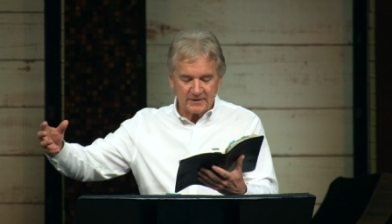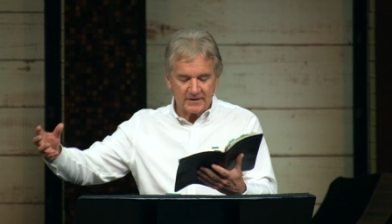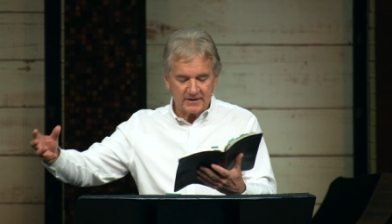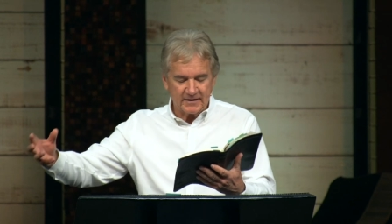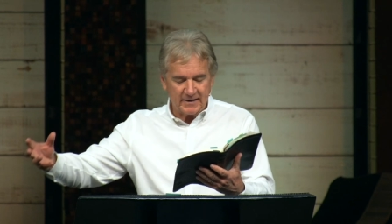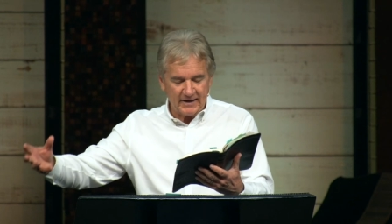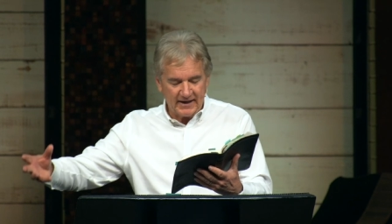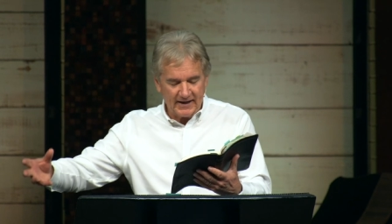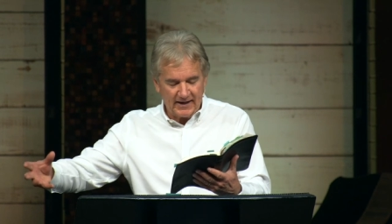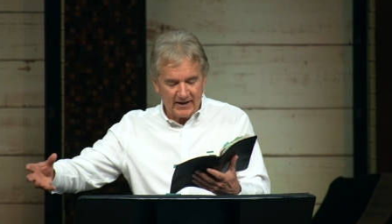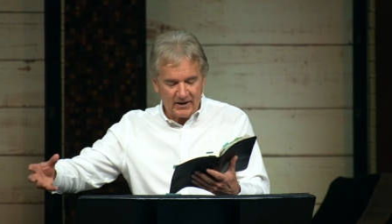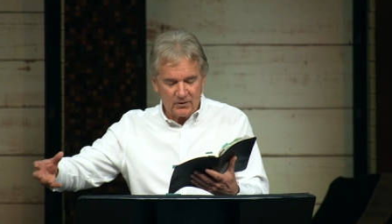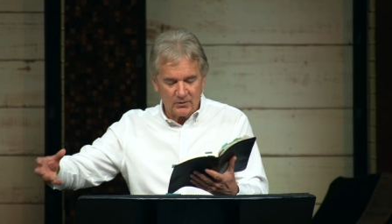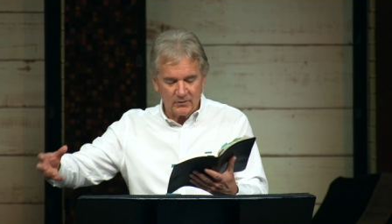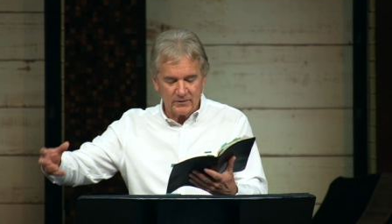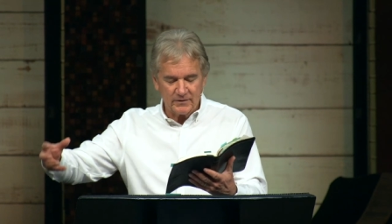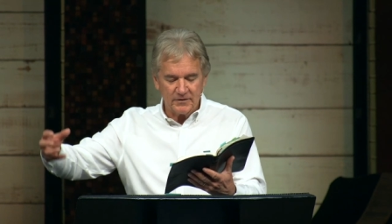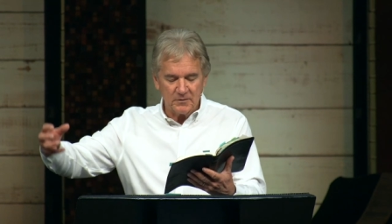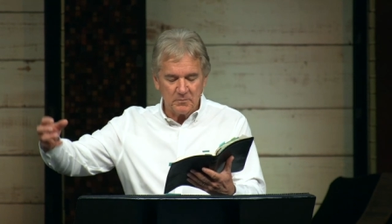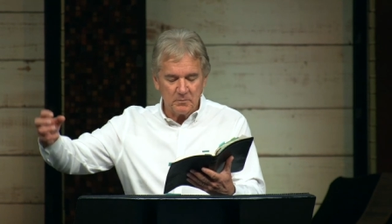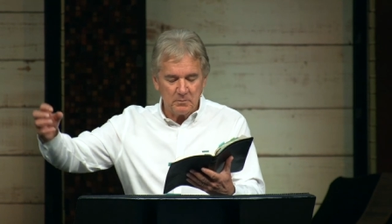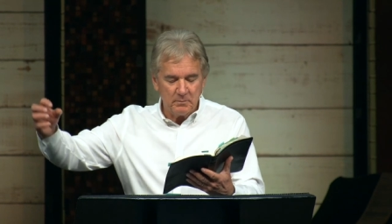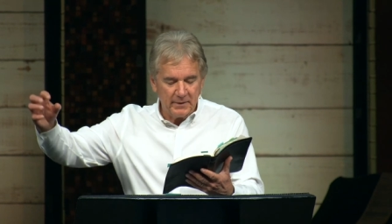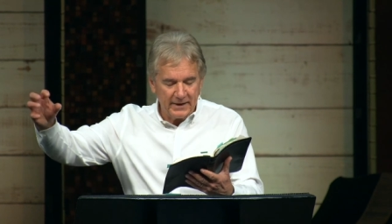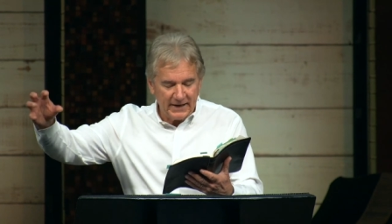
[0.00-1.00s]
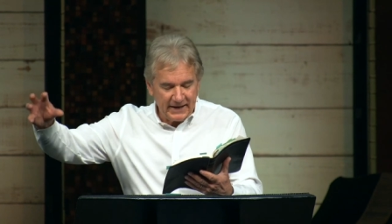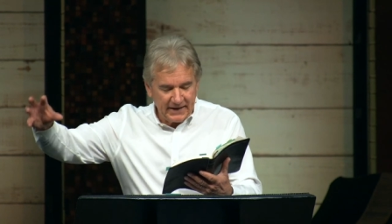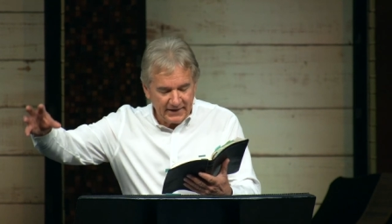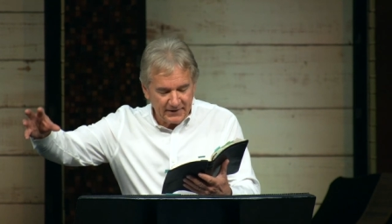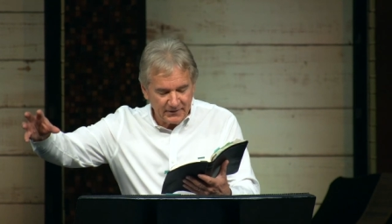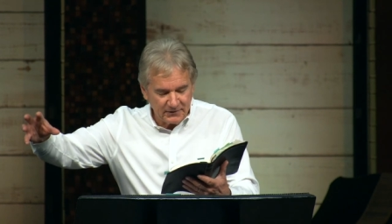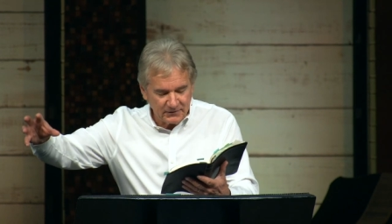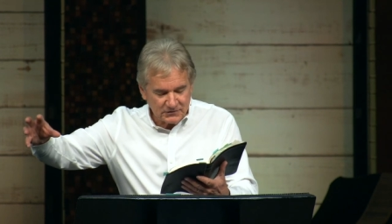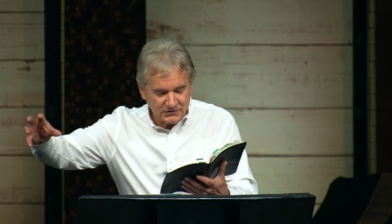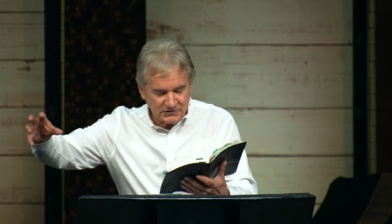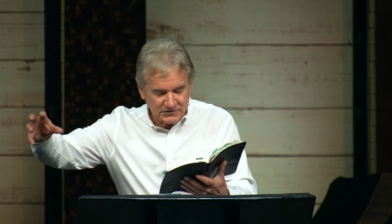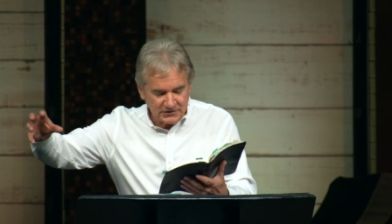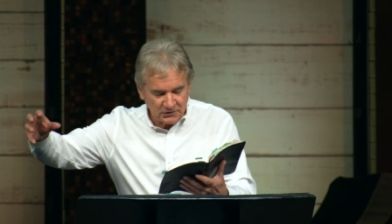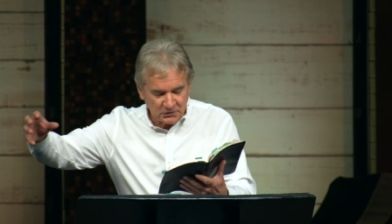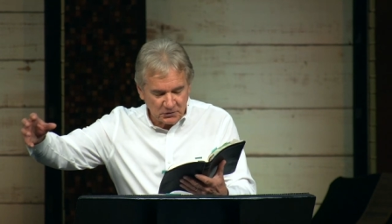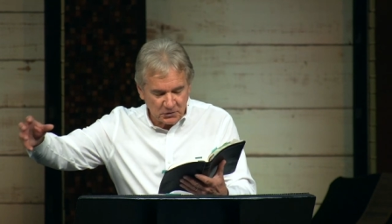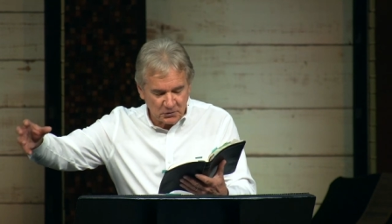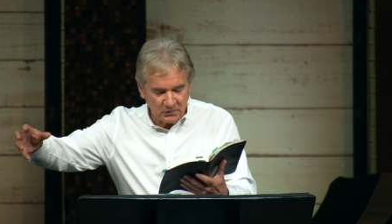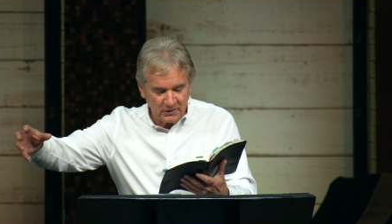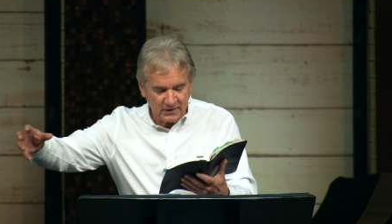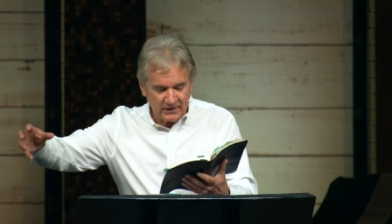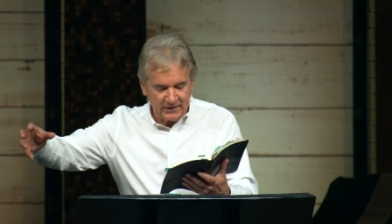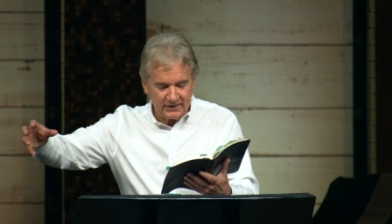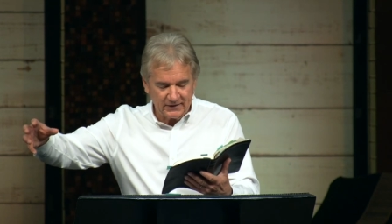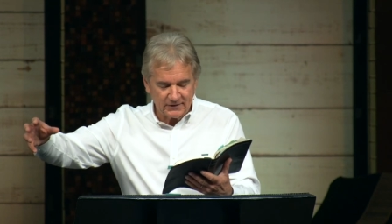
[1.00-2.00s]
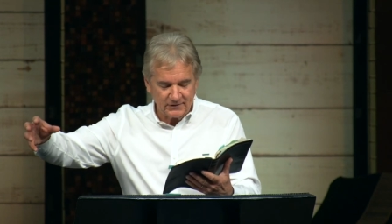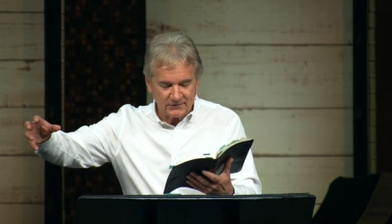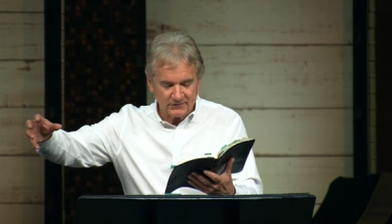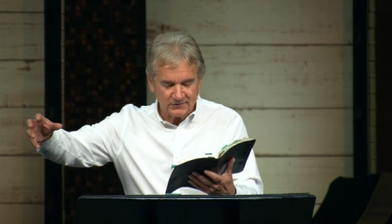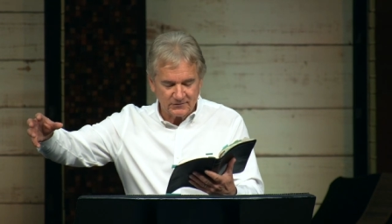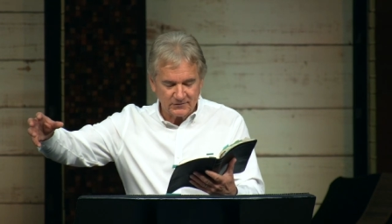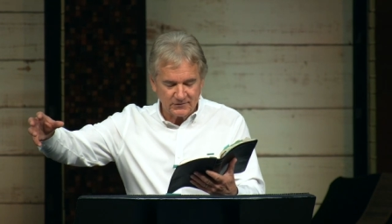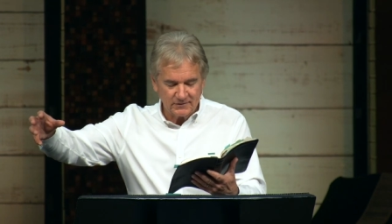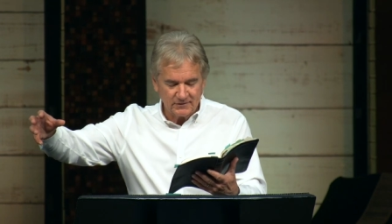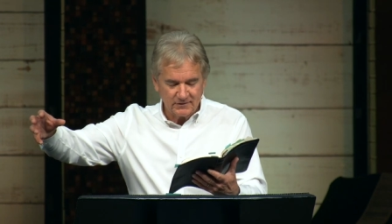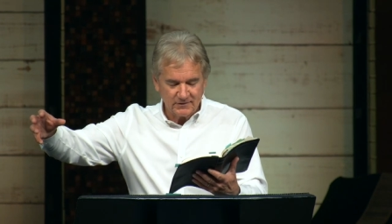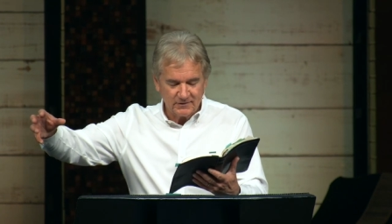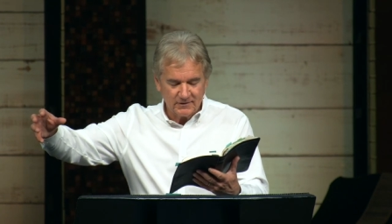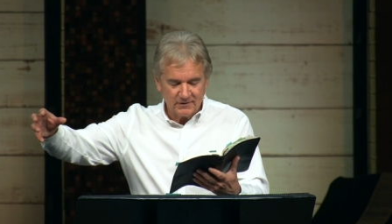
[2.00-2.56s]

the cow and the bear shall graze.